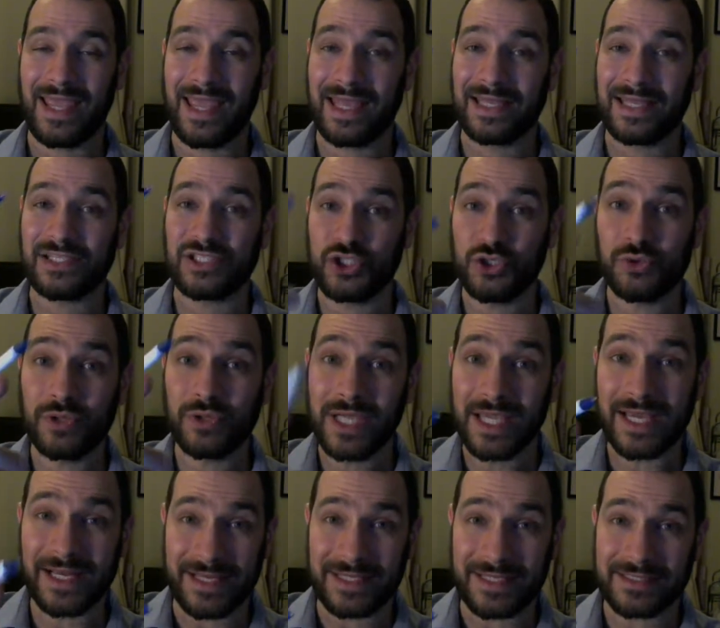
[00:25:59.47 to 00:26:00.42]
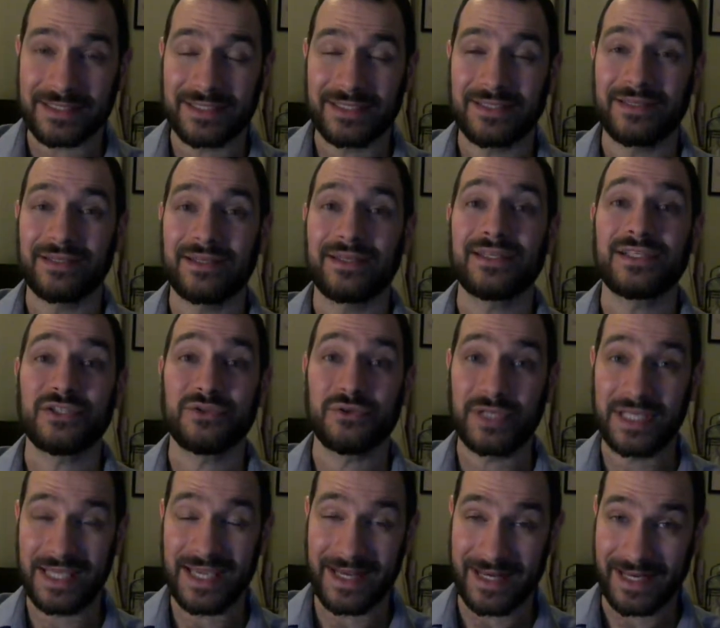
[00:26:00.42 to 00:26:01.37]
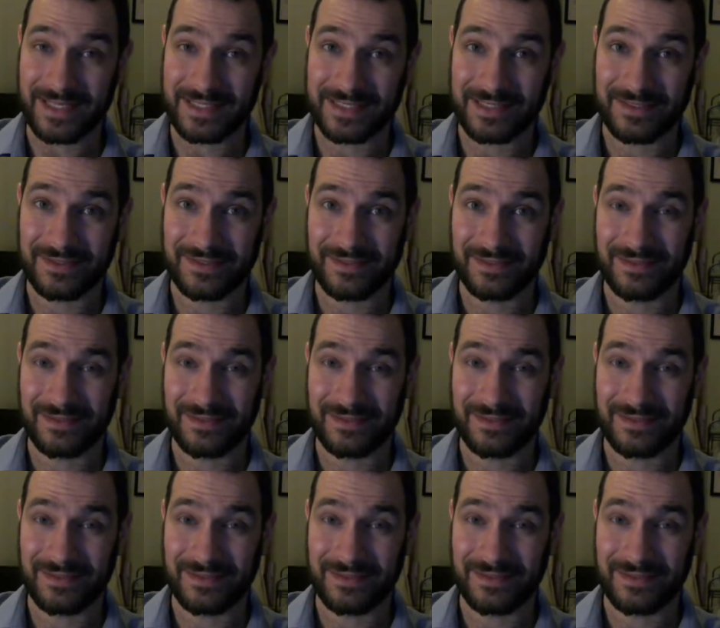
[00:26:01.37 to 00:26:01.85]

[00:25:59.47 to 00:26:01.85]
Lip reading: And you get it. You get it.